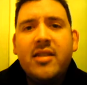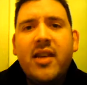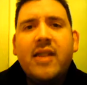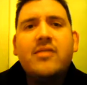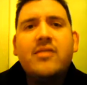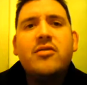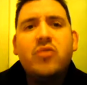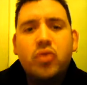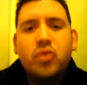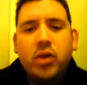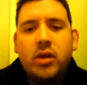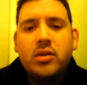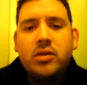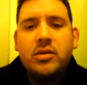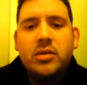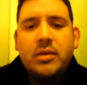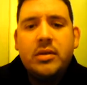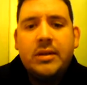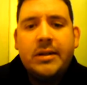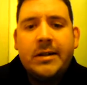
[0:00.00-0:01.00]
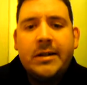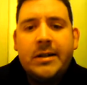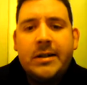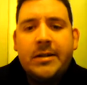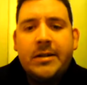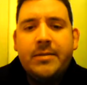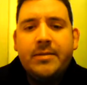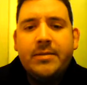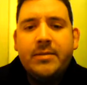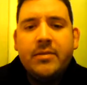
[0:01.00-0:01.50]
that struggle.
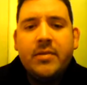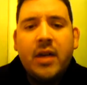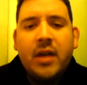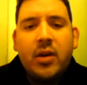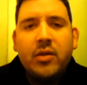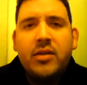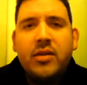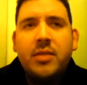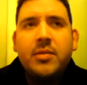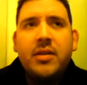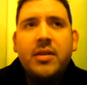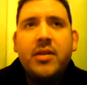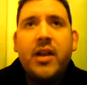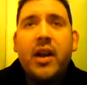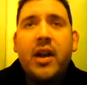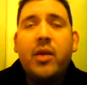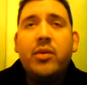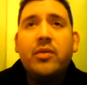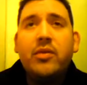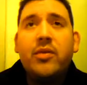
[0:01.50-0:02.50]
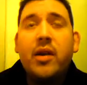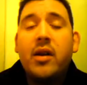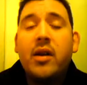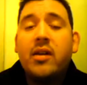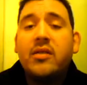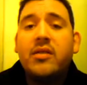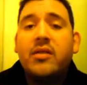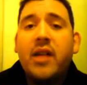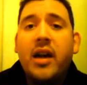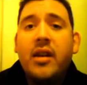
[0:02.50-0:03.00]
That was something that I was very
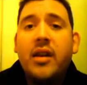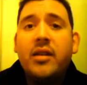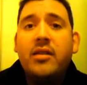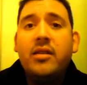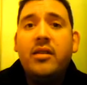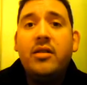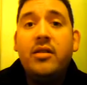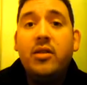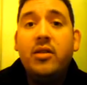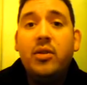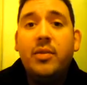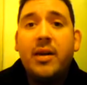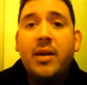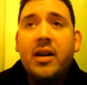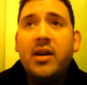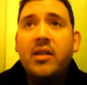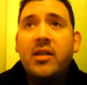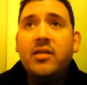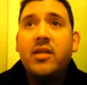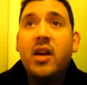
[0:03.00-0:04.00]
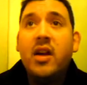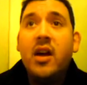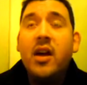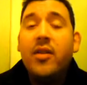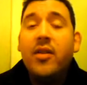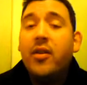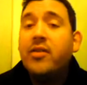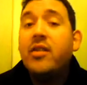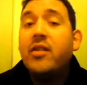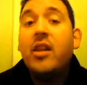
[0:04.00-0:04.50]
excited to do, because
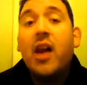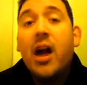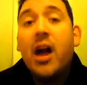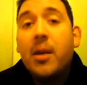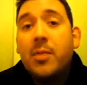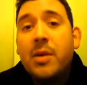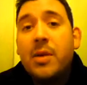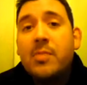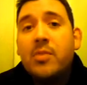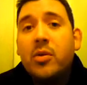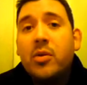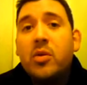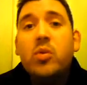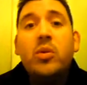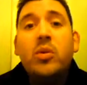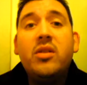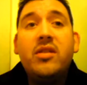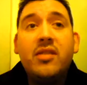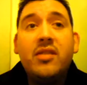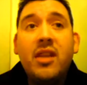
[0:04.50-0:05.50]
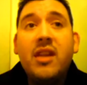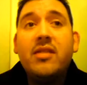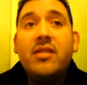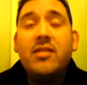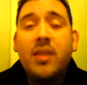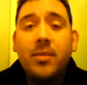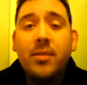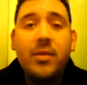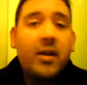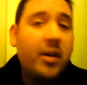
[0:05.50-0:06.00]
there's a lot of people who would say
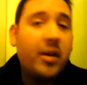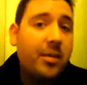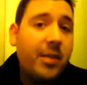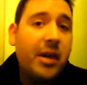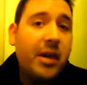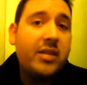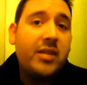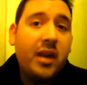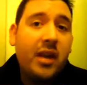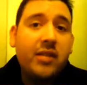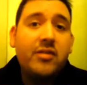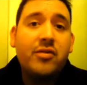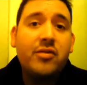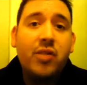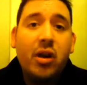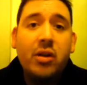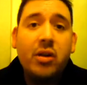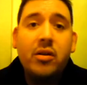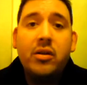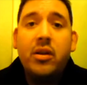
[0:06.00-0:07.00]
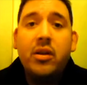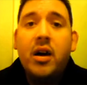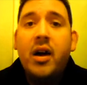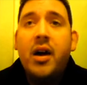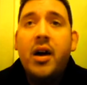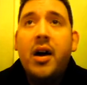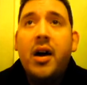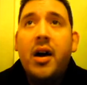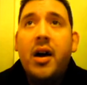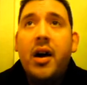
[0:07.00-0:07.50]
something about that struggle.
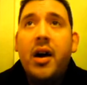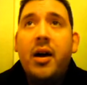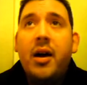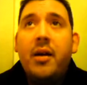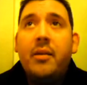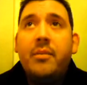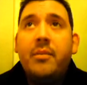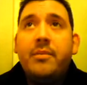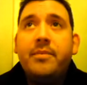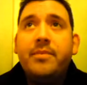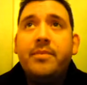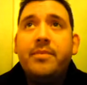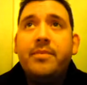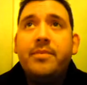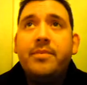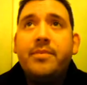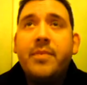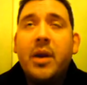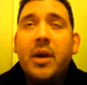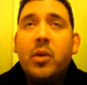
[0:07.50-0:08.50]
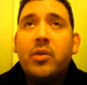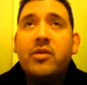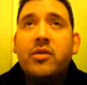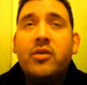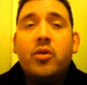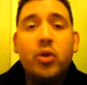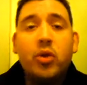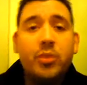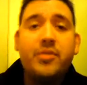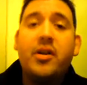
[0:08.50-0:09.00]
There was
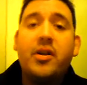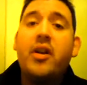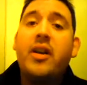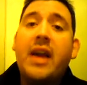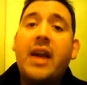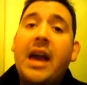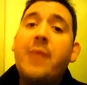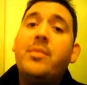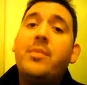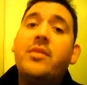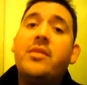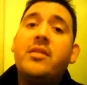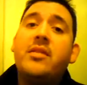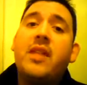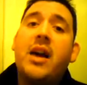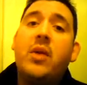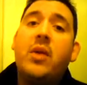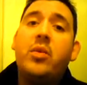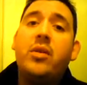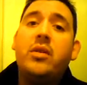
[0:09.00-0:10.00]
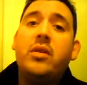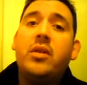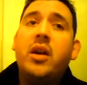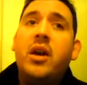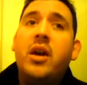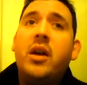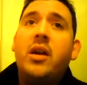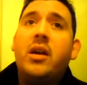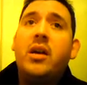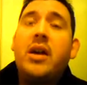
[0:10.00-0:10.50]
groups on campus that would
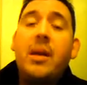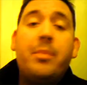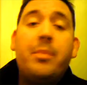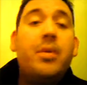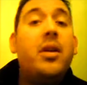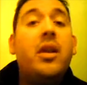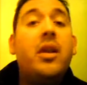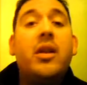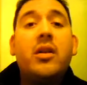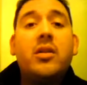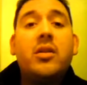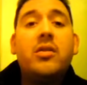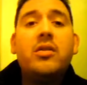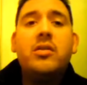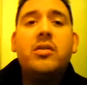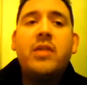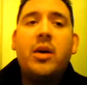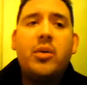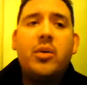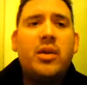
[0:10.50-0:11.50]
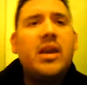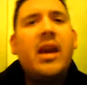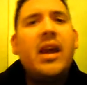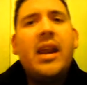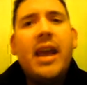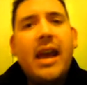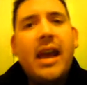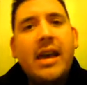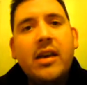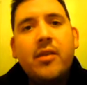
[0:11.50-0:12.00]
get political, that would
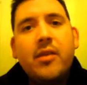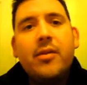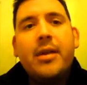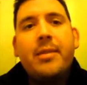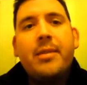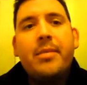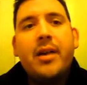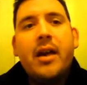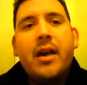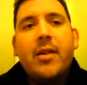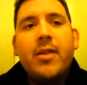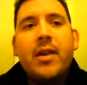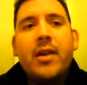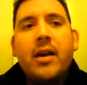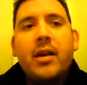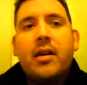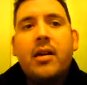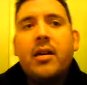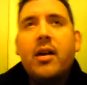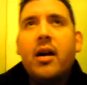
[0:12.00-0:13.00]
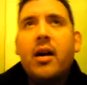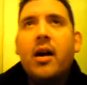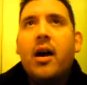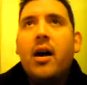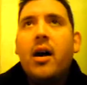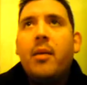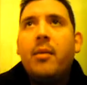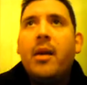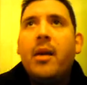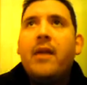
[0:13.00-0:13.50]
get angry, but I think
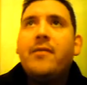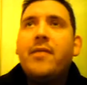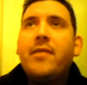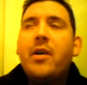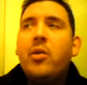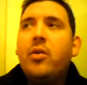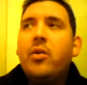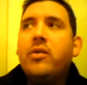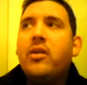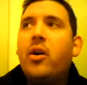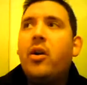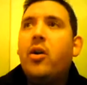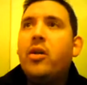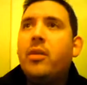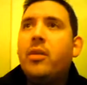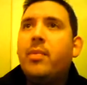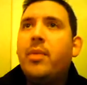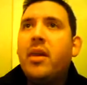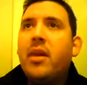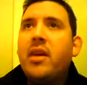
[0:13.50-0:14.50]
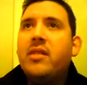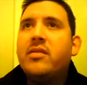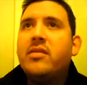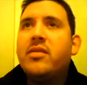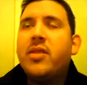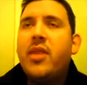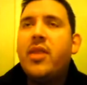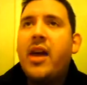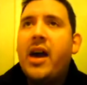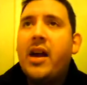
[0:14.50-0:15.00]
Lafayette was the only place
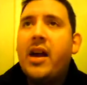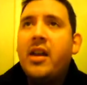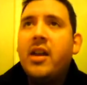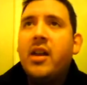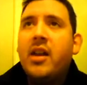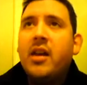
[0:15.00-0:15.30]
that